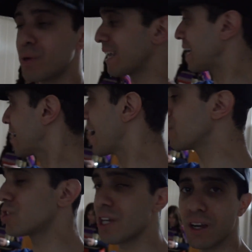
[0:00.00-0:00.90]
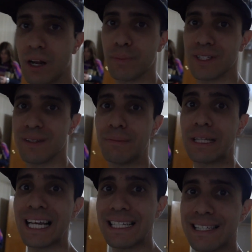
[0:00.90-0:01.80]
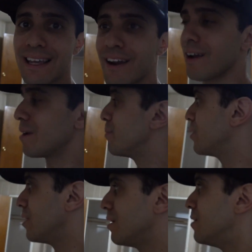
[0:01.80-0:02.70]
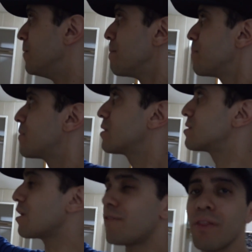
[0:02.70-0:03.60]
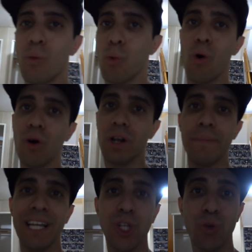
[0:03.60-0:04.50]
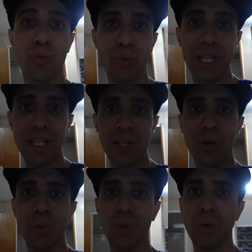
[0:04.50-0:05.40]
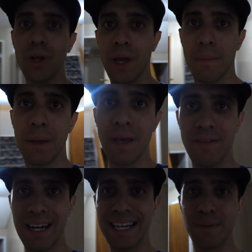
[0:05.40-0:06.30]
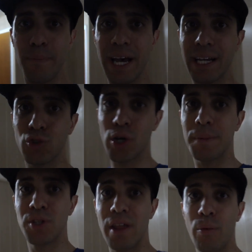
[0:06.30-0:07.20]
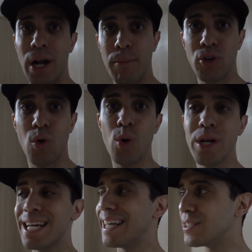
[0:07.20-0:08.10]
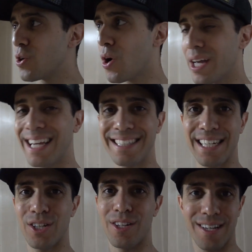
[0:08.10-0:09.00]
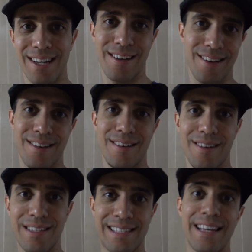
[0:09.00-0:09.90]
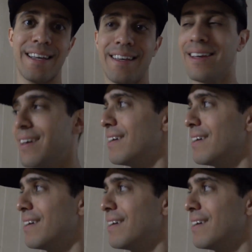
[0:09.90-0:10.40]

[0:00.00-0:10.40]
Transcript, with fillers: put like a couch there, I'm gonna put some lights there, I'm gonna put stuff on the wall, gonna make it look really cool. Maybe have a nice backdrop so that when I'm recording and talking, it's gonna look sick.